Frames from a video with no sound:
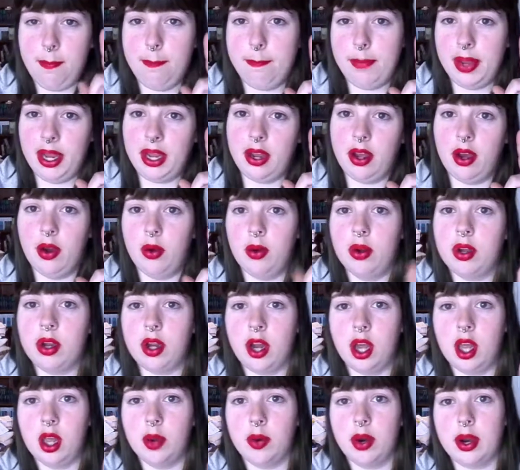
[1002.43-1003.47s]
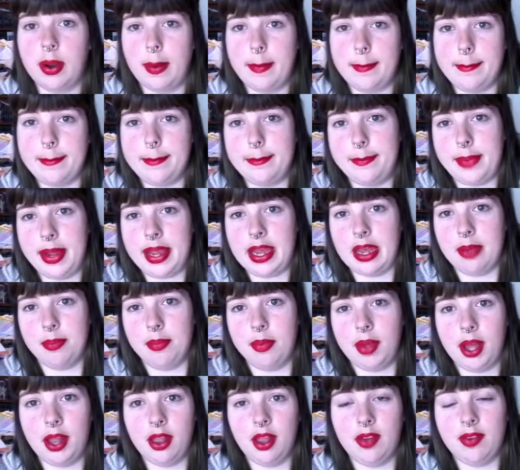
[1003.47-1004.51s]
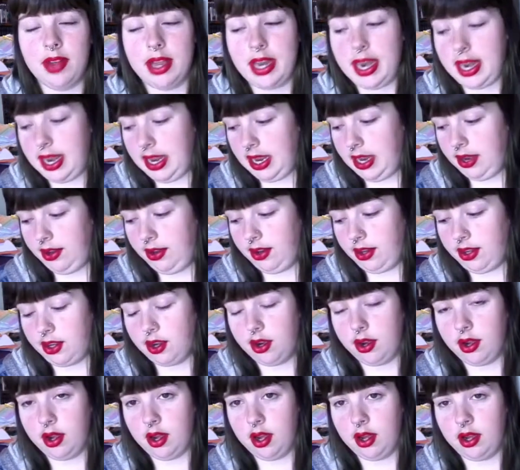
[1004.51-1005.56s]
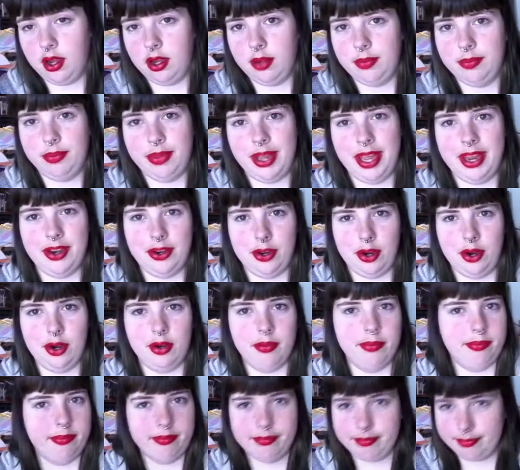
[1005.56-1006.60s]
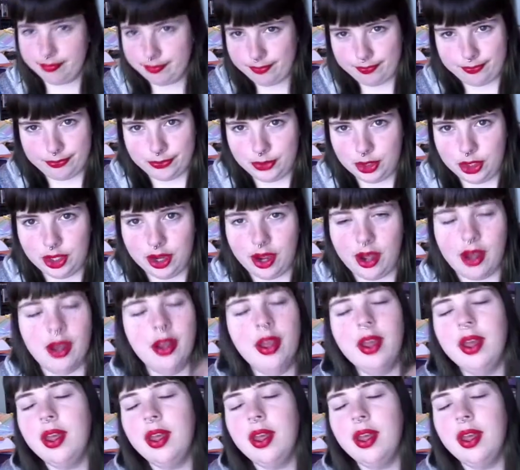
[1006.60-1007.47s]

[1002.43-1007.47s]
Bingo. Colorwork. Bam. I love it. And yarn. Duh.